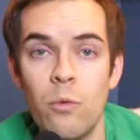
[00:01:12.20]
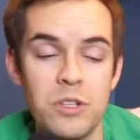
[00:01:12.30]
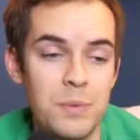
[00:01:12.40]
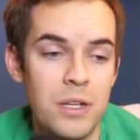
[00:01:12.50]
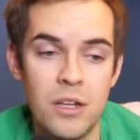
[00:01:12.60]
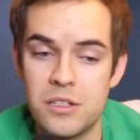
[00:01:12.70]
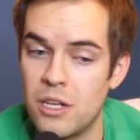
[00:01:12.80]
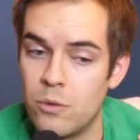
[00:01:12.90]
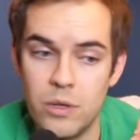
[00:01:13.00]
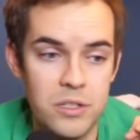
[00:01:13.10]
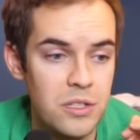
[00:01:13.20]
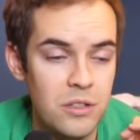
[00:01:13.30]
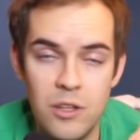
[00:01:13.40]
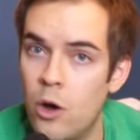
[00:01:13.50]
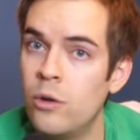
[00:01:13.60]
was because there was
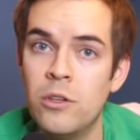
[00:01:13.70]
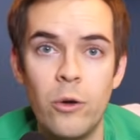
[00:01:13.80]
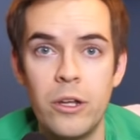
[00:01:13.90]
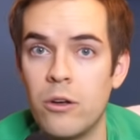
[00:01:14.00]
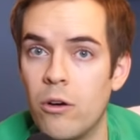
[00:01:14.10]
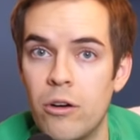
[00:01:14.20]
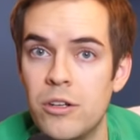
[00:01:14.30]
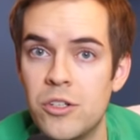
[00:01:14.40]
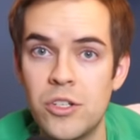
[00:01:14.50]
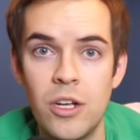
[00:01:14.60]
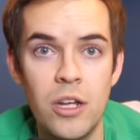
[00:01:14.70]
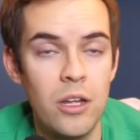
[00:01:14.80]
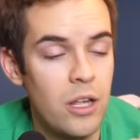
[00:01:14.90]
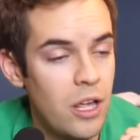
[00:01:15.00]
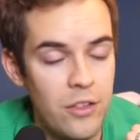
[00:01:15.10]
no annoying orange
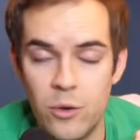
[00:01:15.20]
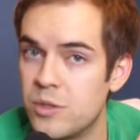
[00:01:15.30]
and there